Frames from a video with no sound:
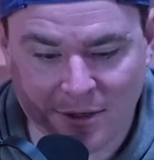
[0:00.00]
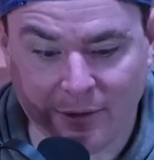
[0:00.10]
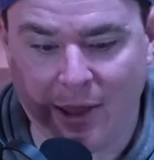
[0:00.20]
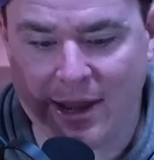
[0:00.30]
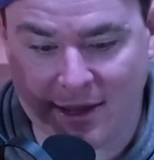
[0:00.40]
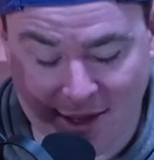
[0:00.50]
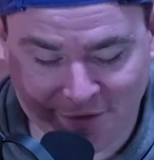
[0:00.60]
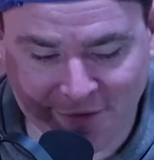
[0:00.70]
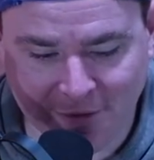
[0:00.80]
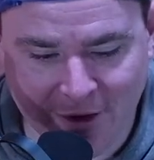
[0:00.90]
Like
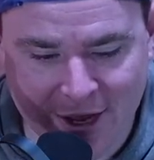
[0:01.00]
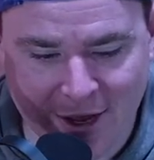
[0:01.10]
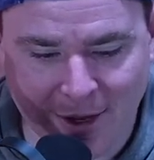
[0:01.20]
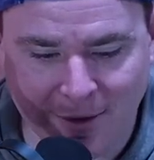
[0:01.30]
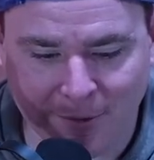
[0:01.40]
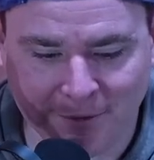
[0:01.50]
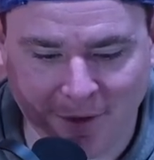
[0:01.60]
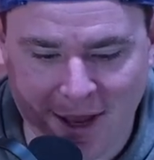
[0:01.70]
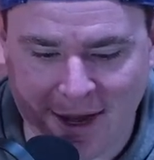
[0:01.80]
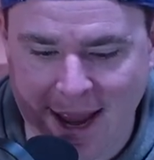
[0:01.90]
Assyria was
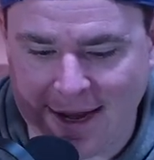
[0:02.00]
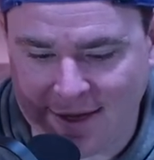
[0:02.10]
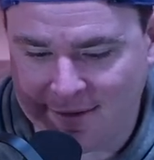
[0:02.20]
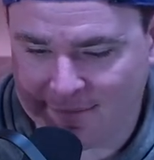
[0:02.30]
like, hey,